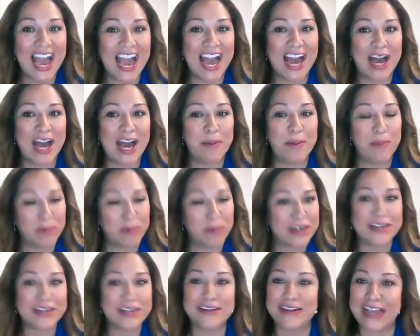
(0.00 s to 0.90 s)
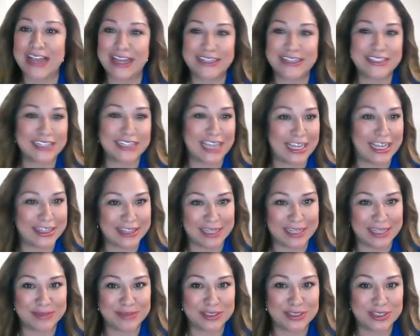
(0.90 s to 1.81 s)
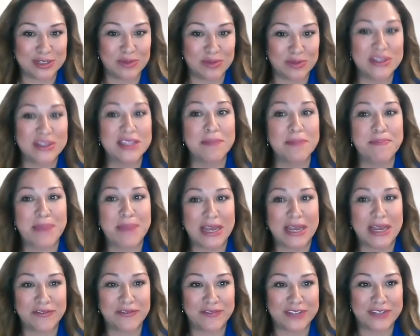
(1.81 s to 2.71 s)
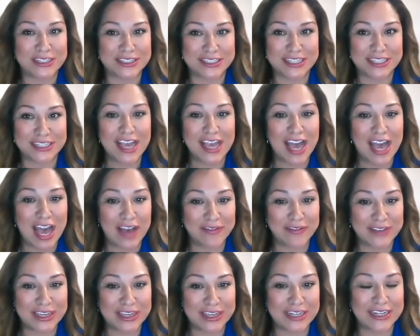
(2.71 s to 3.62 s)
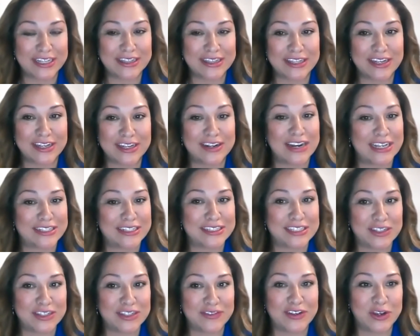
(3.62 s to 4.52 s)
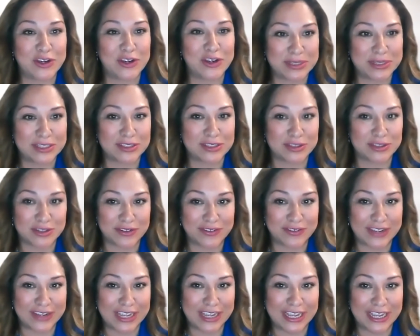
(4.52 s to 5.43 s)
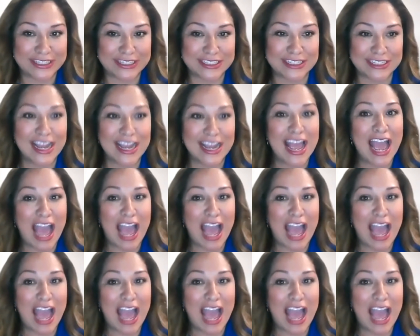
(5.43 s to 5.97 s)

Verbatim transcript: Um, we're here to educate them too. What the benefits of getting their SDVOB certification?